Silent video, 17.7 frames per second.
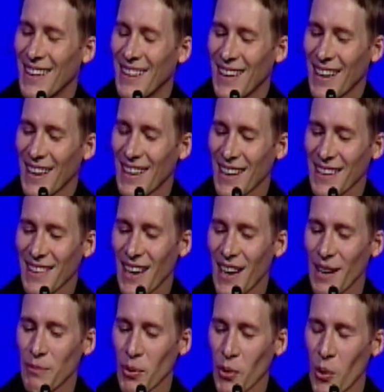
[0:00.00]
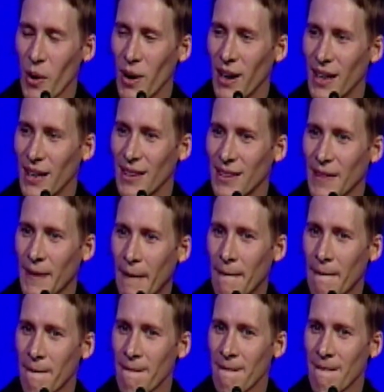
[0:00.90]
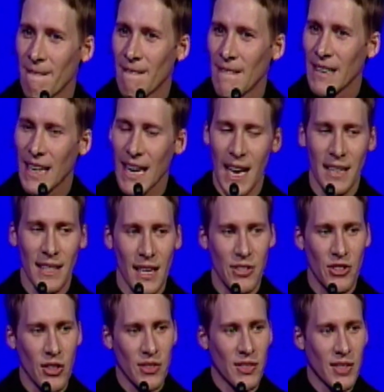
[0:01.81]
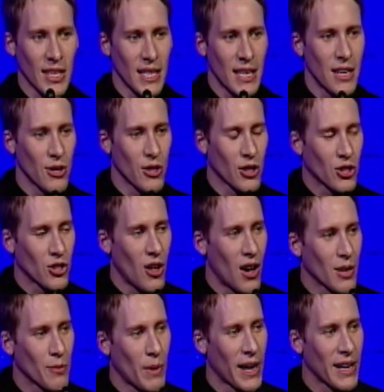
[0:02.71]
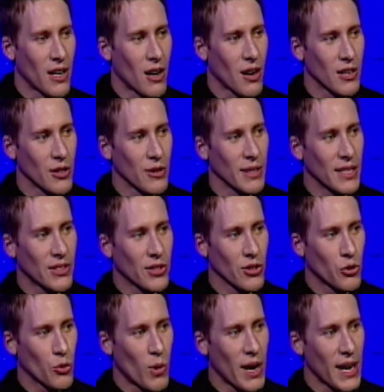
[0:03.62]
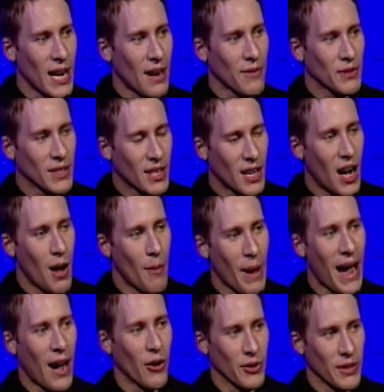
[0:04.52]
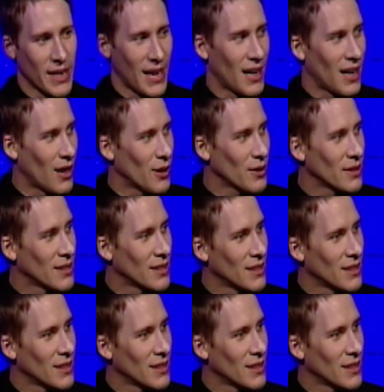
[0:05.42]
And I thought, boy, can't I just sit here and clog my arteries, or do I have to come out now